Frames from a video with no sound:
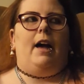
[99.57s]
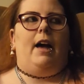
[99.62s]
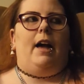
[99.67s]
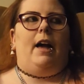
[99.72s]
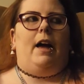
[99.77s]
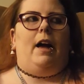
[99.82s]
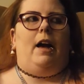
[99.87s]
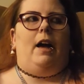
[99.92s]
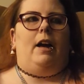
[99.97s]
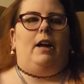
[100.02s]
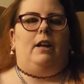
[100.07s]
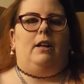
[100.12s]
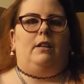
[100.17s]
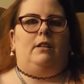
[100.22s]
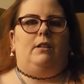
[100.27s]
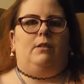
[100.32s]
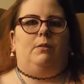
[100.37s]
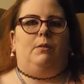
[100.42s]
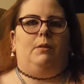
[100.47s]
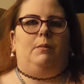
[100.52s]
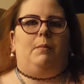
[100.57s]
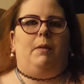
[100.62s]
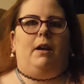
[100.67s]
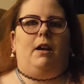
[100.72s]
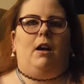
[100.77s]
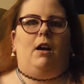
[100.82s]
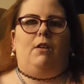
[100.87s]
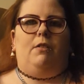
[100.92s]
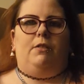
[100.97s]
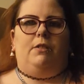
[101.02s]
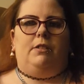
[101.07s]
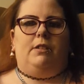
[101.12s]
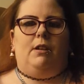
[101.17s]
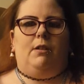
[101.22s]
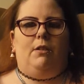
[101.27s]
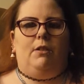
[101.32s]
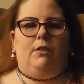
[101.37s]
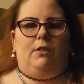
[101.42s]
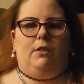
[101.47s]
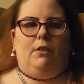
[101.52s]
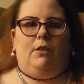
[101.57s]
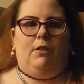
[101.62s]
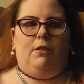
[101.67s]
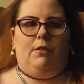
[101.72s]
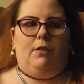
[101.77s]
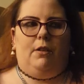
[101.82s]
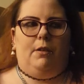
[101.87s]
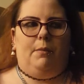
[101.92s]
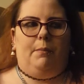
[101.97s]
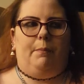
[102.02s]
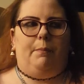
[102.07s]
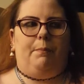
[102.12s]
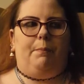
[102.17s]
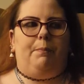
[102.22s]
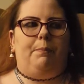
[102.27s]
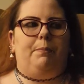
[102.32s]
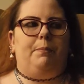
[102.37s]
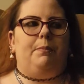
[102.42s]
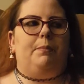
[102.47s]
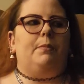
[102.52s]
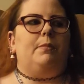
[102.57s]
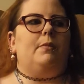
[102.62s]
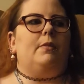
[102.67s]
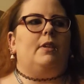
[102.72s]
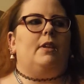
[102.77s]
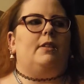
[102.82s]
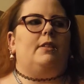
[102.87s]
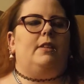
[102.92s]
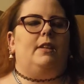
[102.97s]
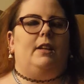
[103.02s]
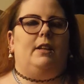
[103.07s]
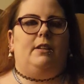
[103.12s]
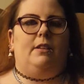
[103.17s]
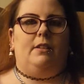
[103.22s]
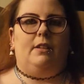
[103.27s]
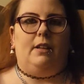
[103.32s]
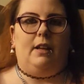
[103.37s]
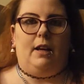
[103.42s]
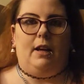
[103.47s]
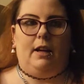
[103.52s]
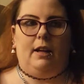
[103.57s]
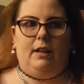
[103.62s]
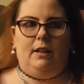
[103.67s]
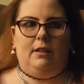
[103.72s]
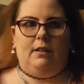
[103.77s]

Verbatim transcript: And when my office hours are over, at the end of the day,